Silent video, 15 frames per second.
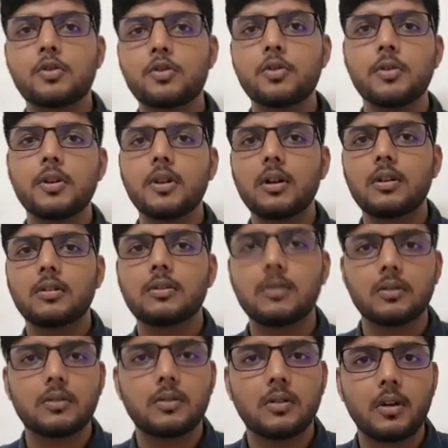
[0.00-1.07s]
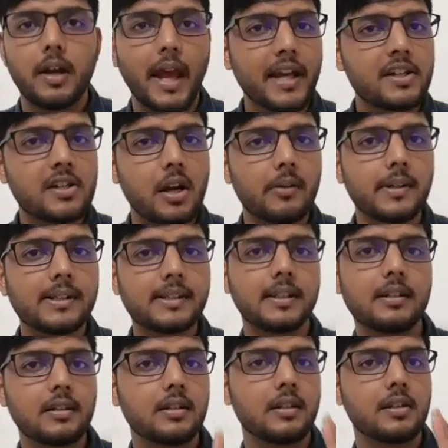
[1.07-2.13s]
Do you know light travels in
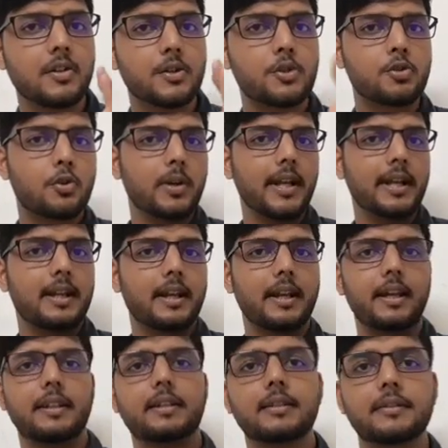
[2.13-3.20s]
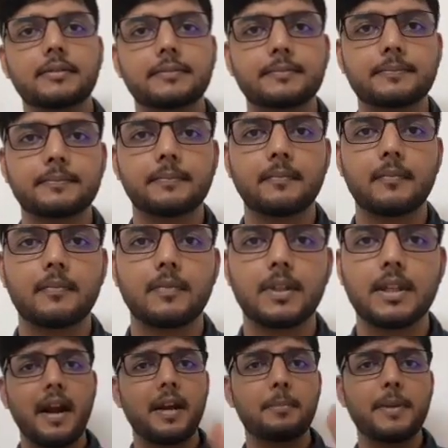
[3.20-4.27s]
a straight line,
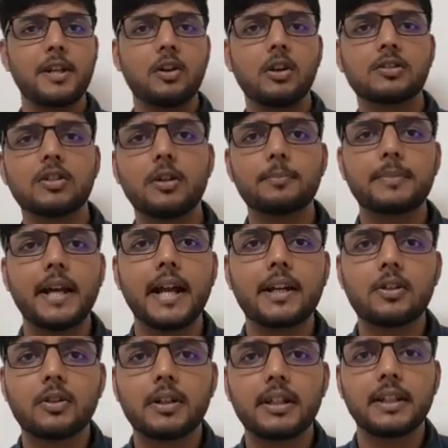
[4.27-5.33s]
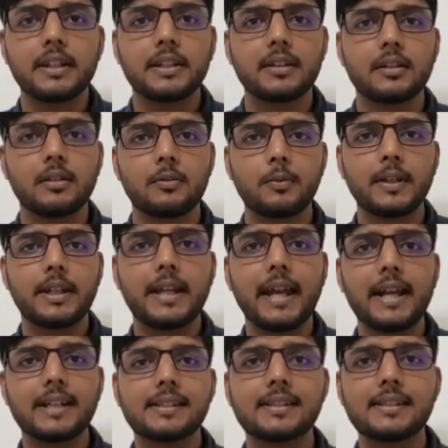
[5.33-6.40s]
and because of that only we
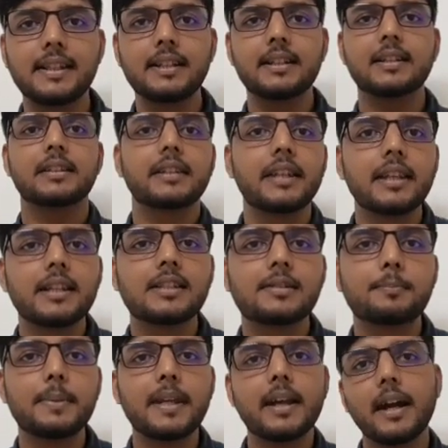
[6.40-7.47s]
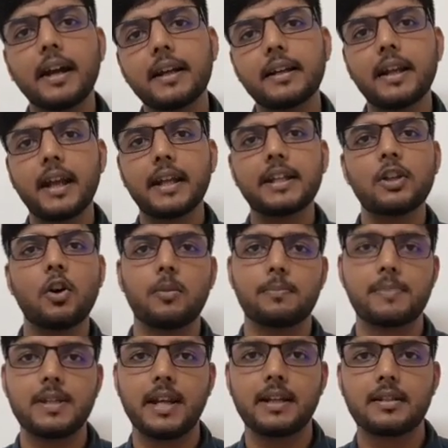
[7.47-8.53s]
can see the things behind any
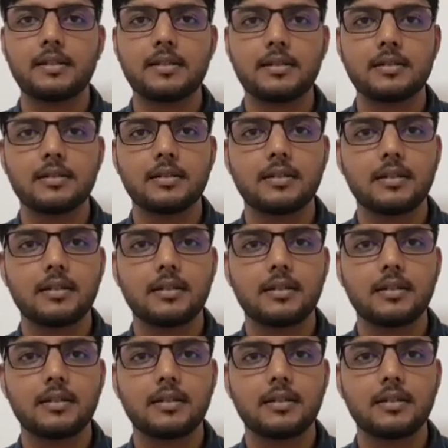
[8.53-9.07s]
object.